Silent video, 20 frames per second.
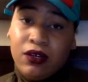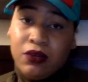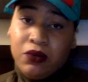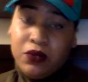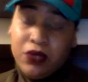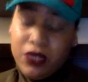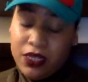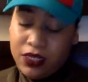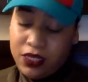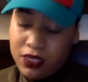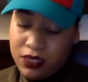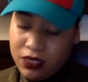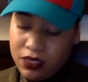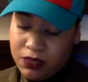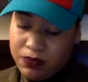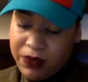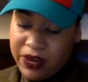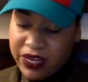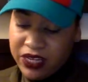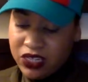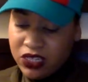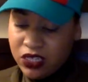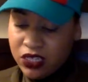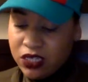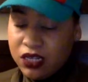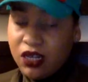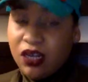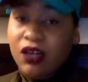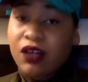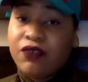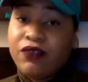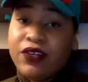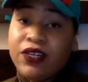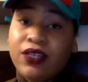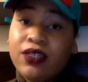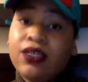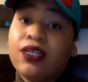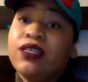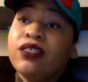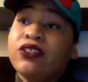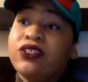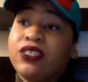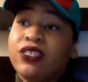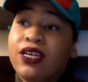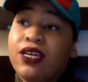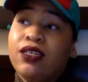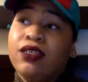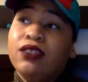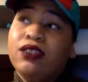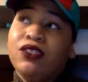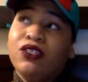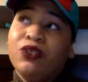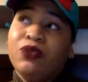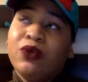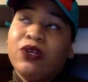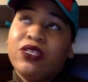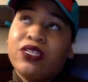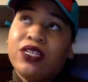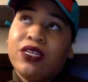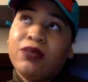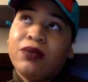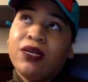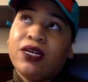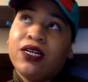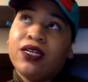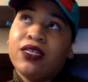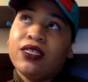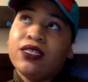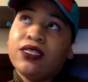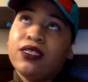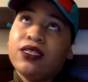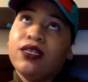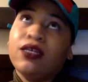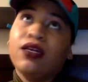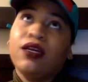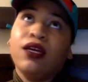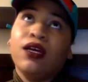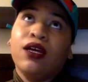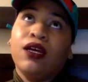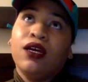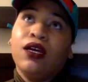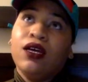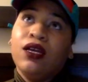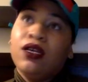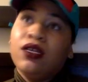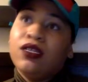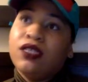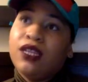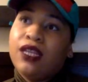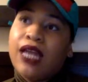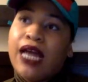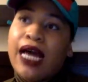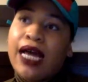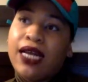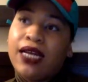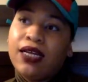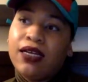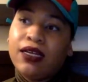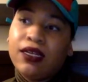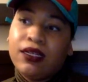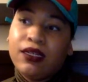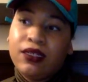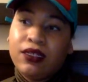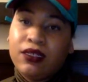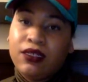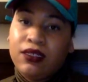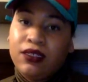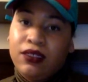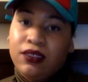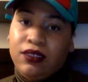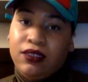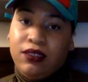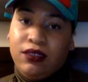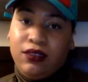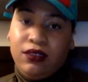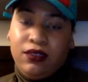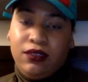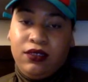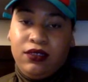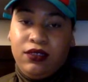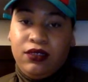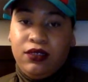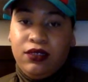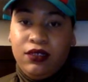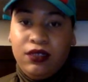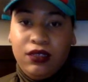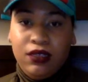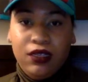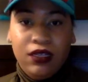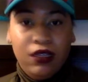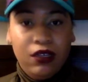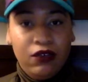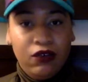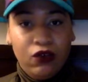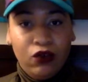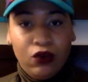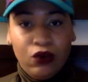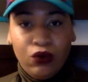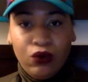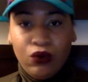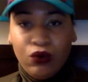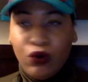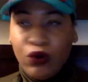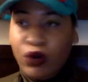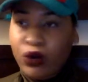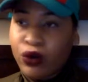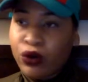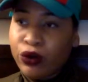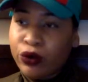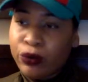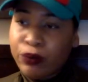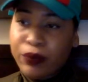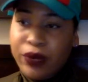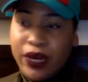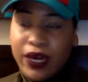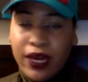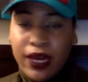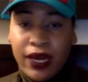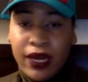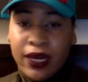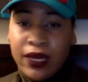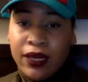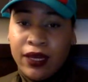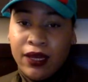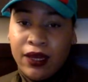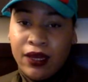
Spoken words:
we need patience, love, and understanding in this world today because it's a lot of evil, hurt, pain,